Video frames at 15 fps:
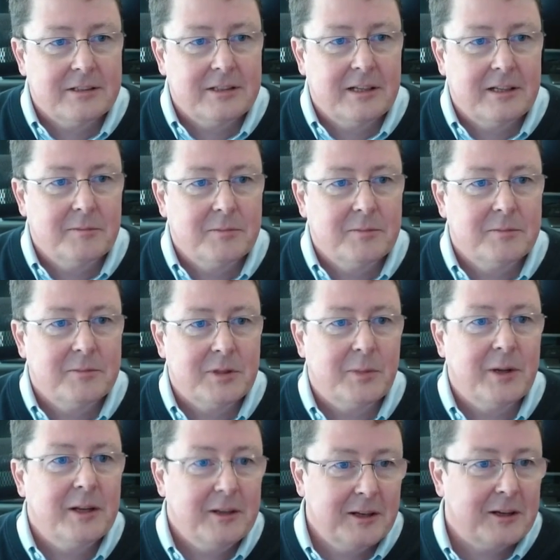time,
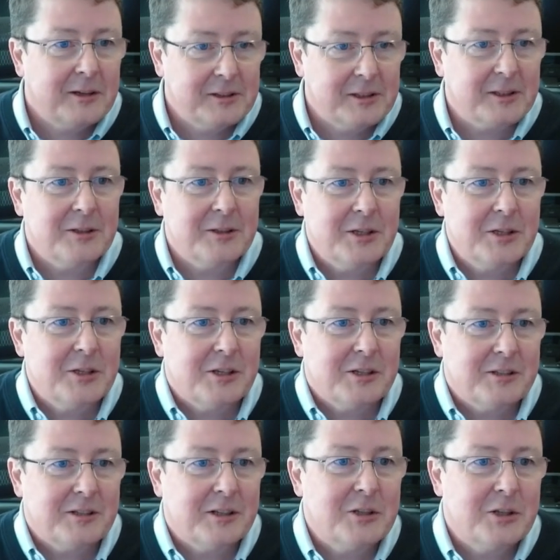depending on the
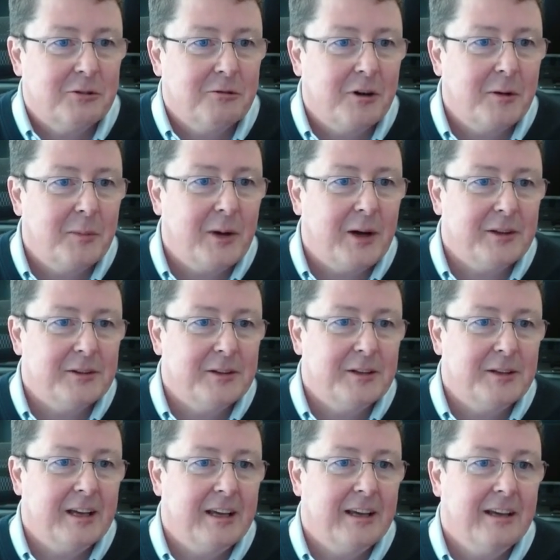conditions that show up on the
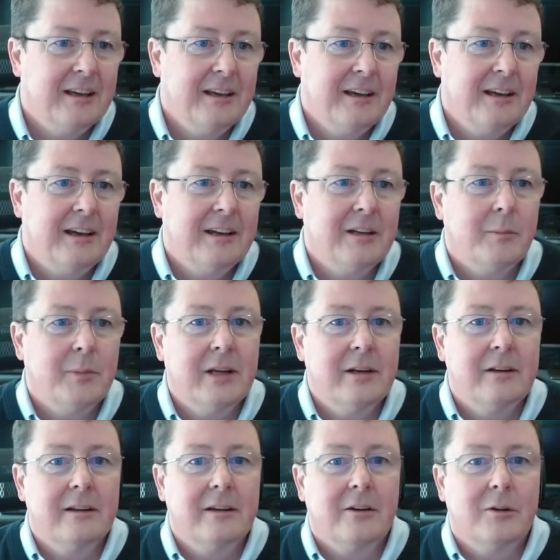day, and
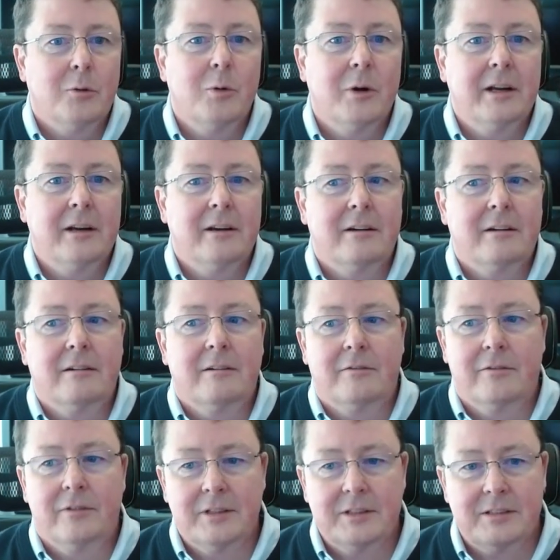depending on where,
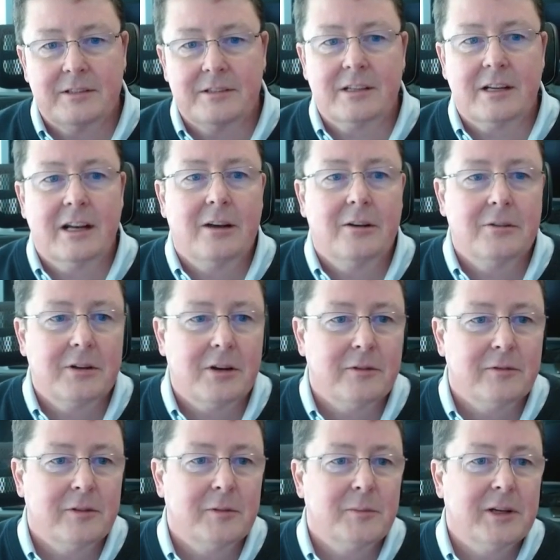for instance, cloud
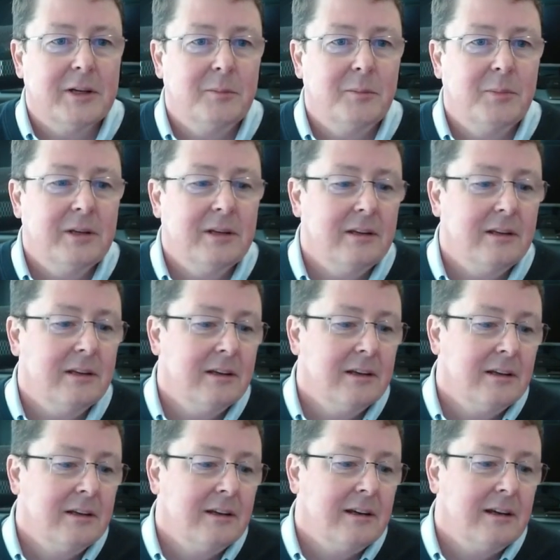cover might be
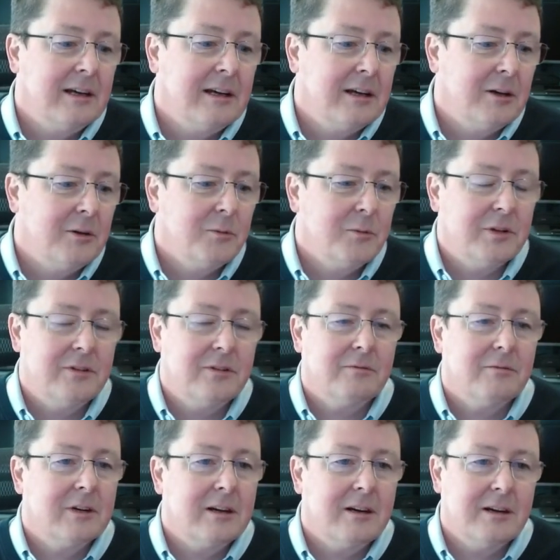with
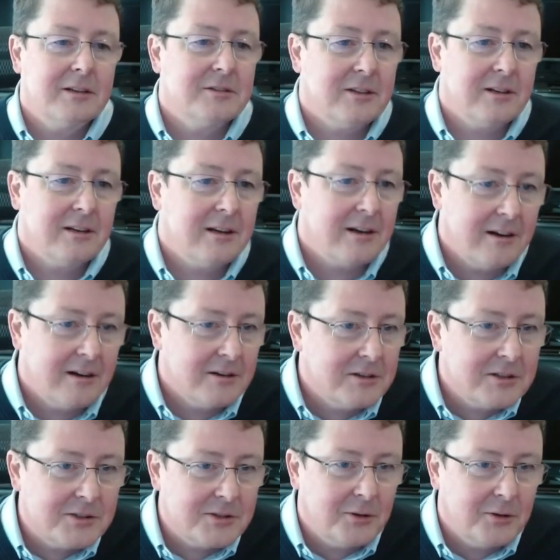regard to
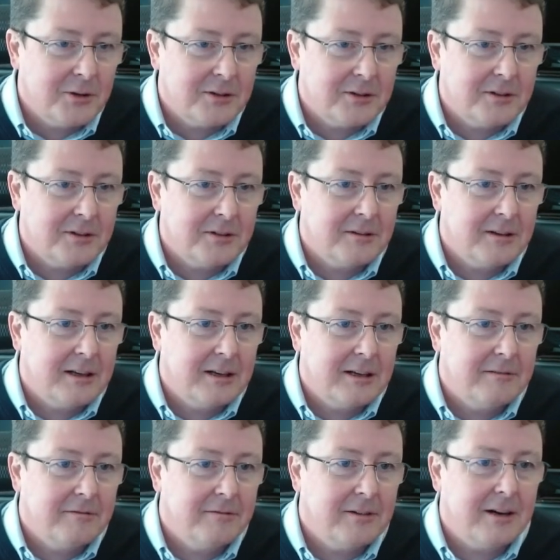large solar
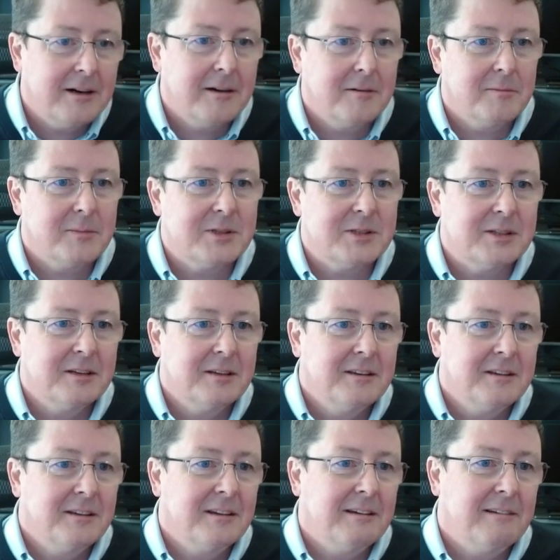farms
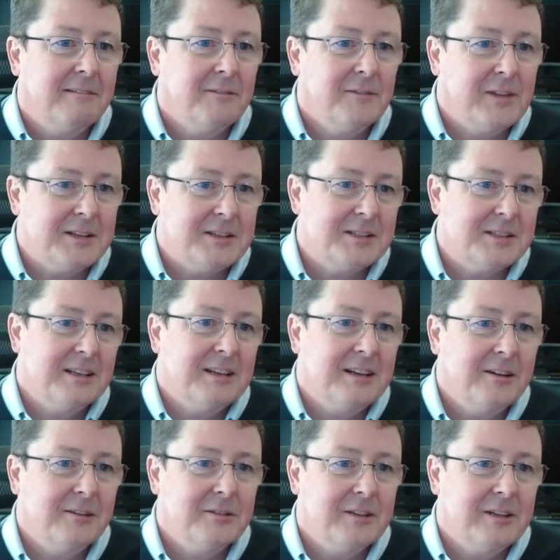that sit
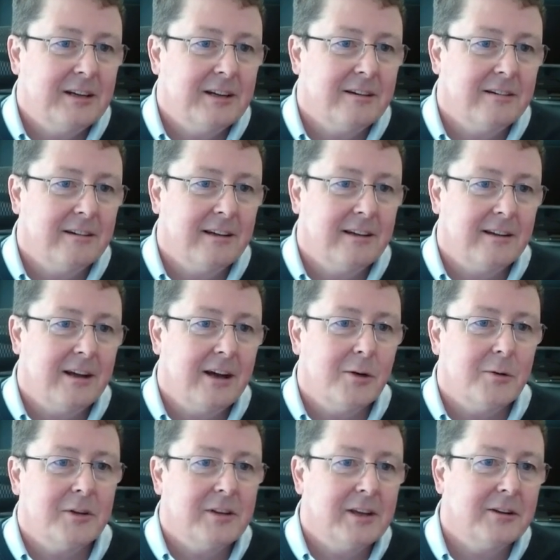out there, and how
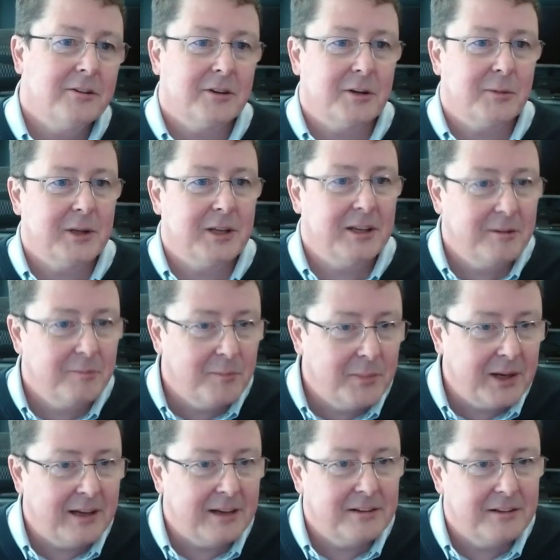are they going to be
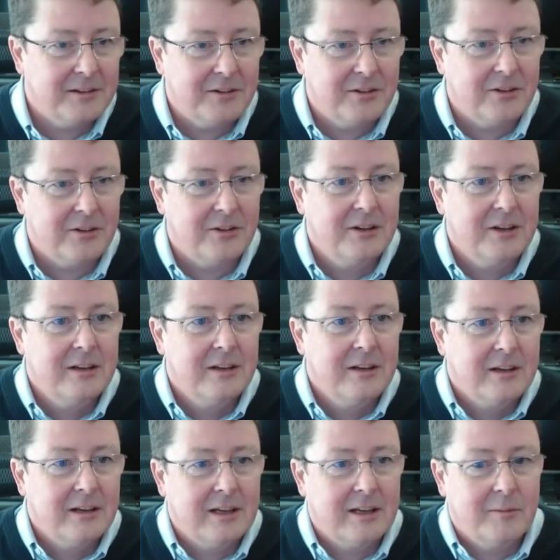impacted. So
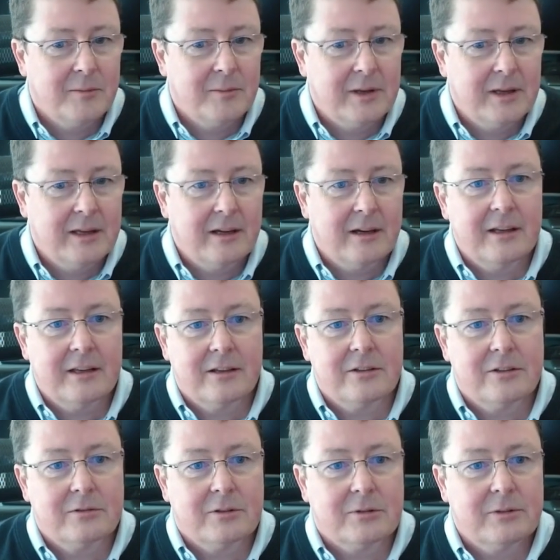AI can
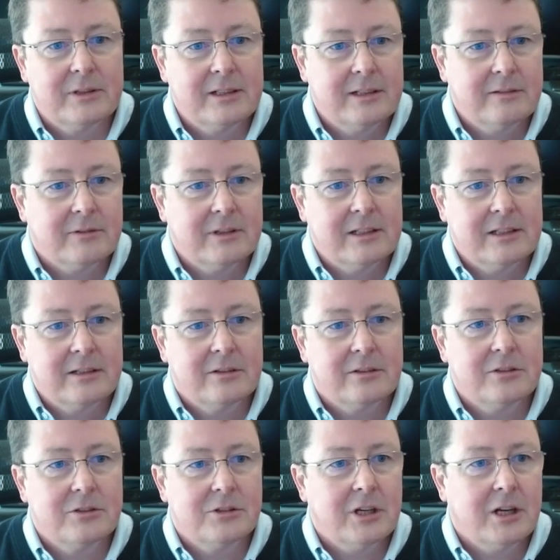do a really, really
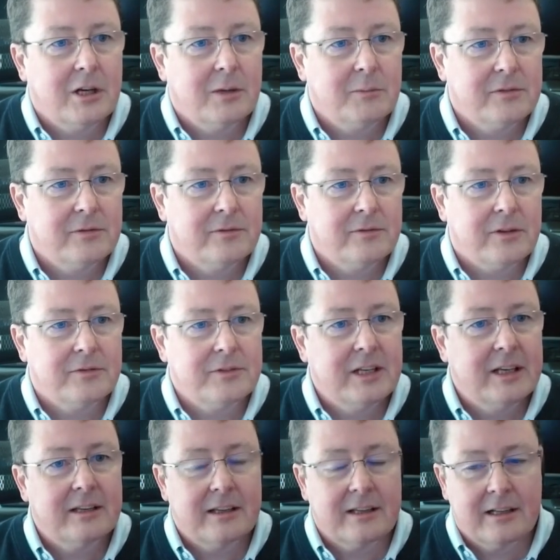good job of
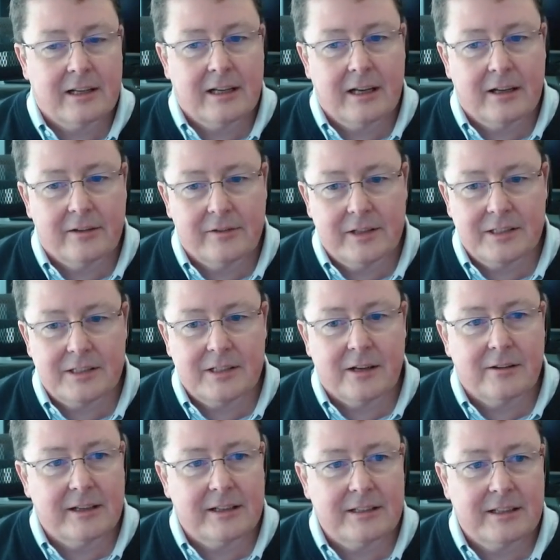taking a lot of
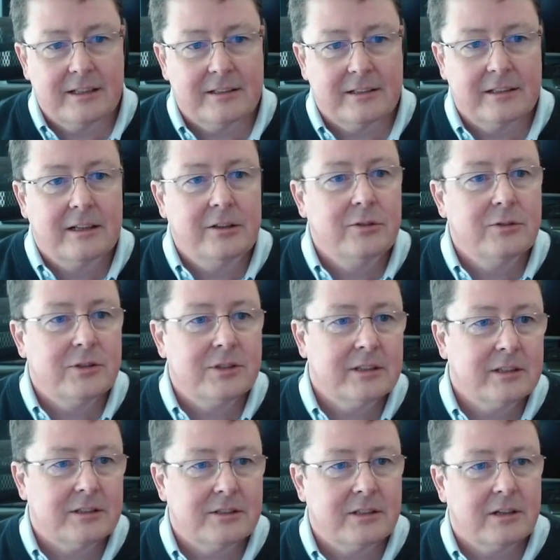historic data and using
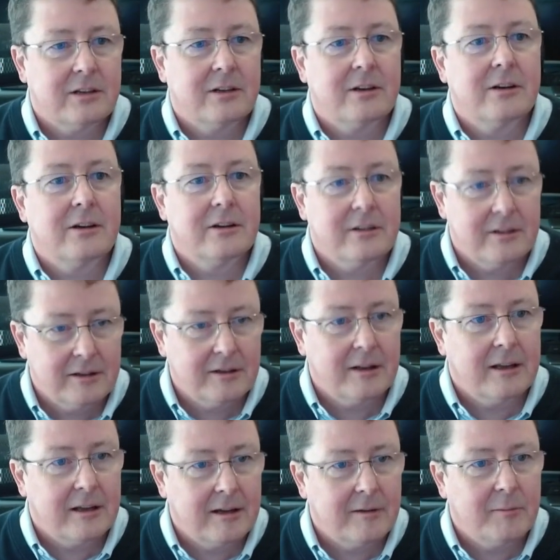it to learn
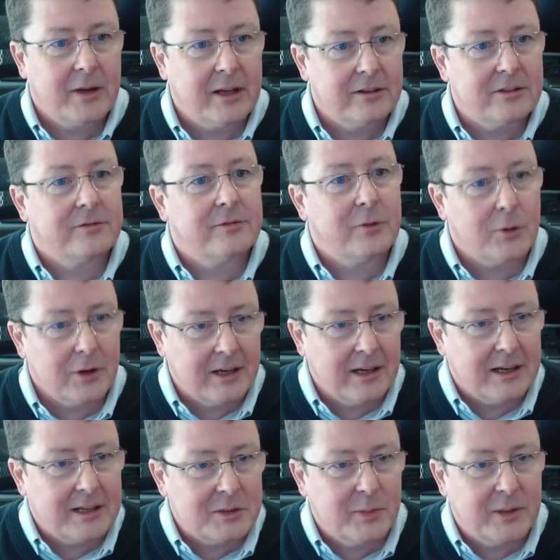and to
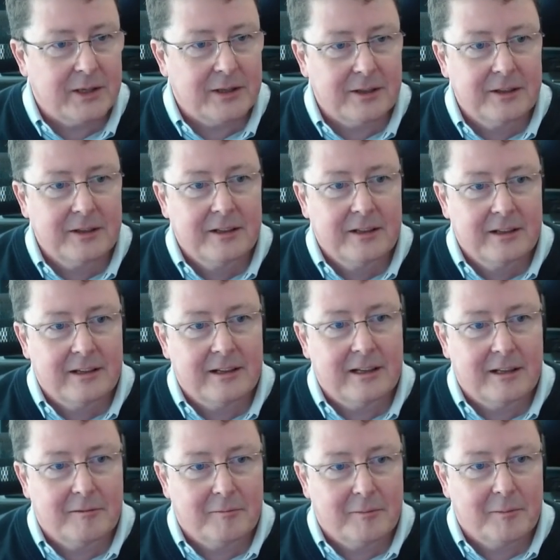forecast better
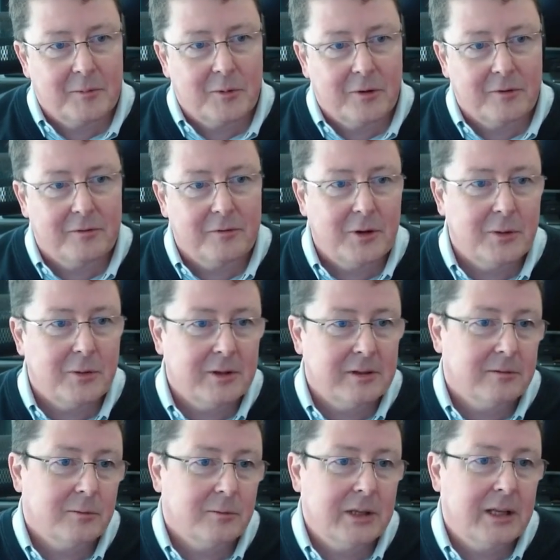going forward.
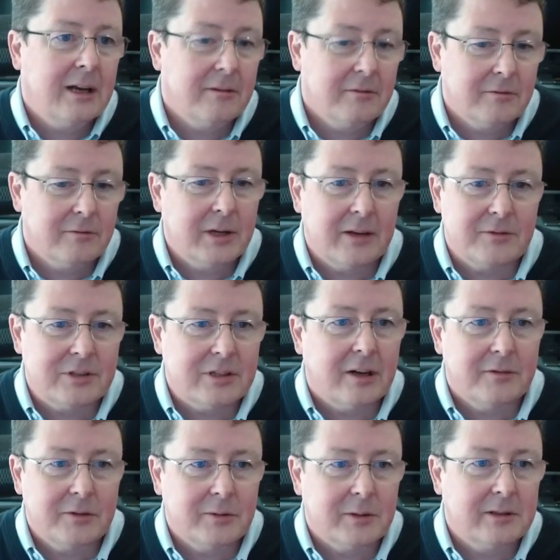And we have
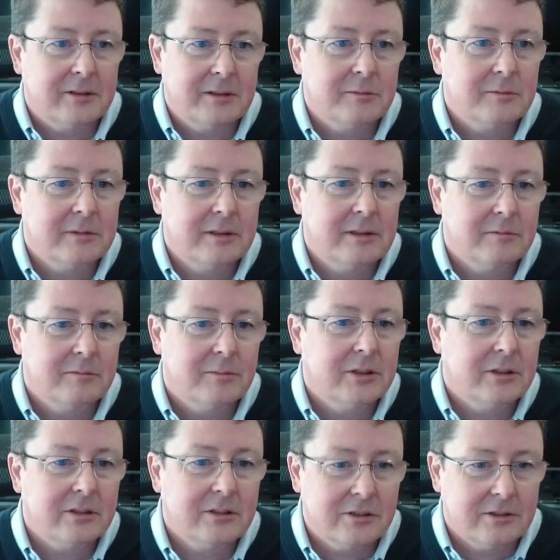software in
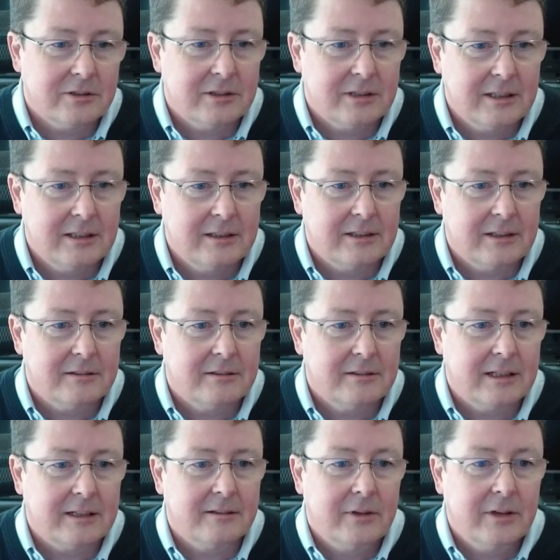production today
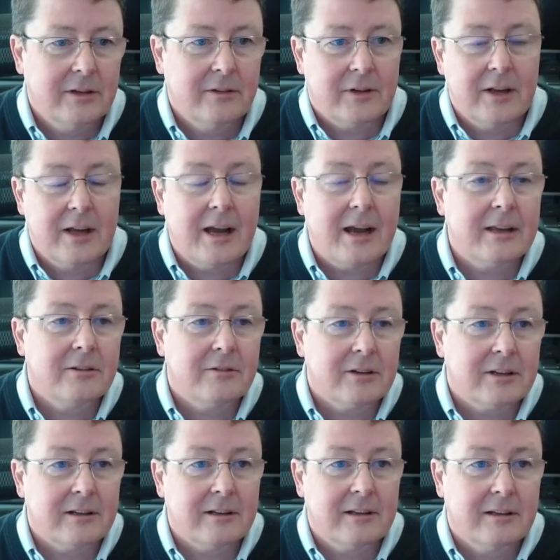that very, very
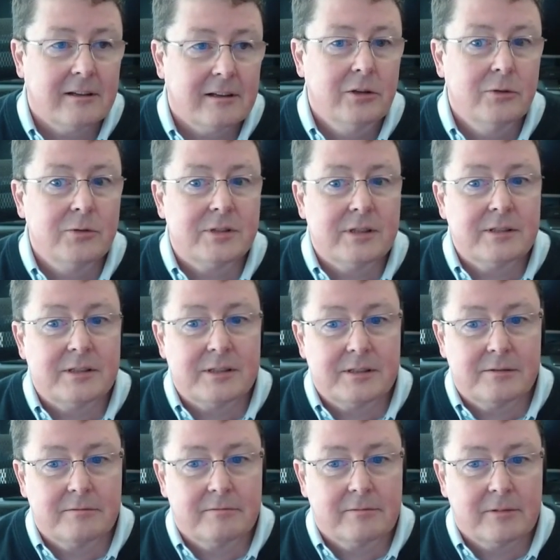accurately
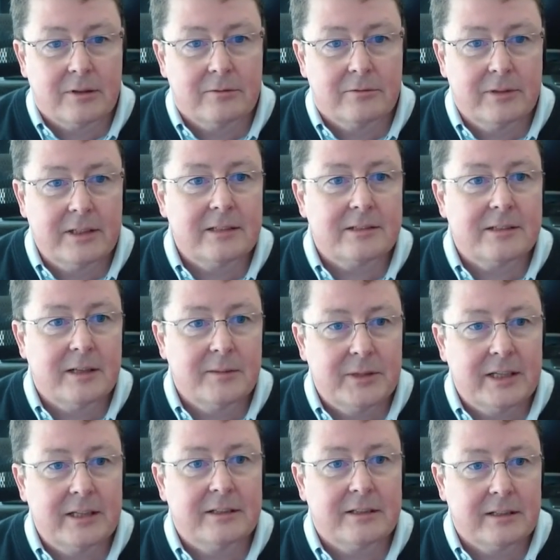uses real-time
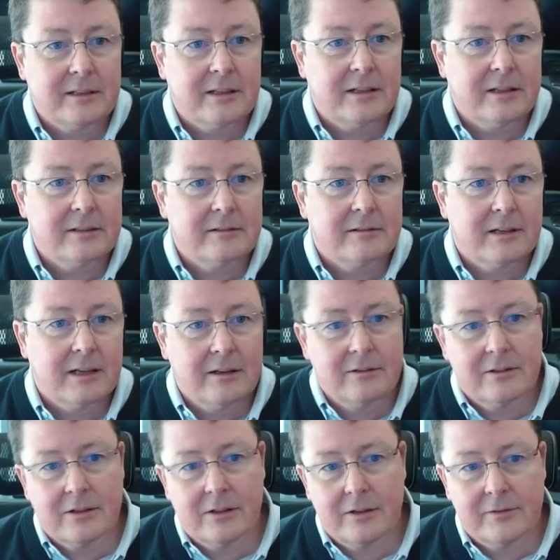data on
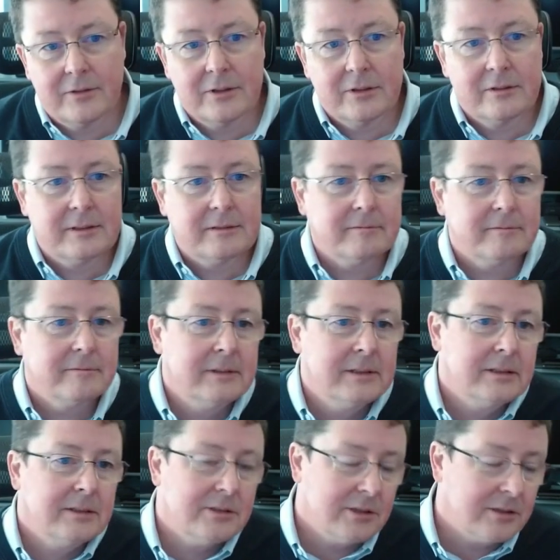cloud cover and
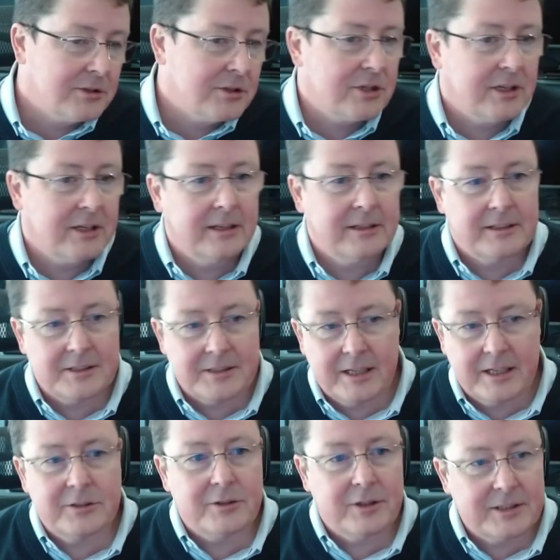sunshine, et
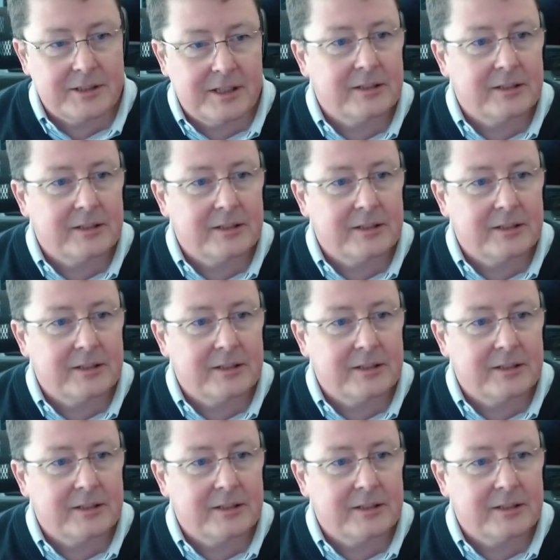cetera,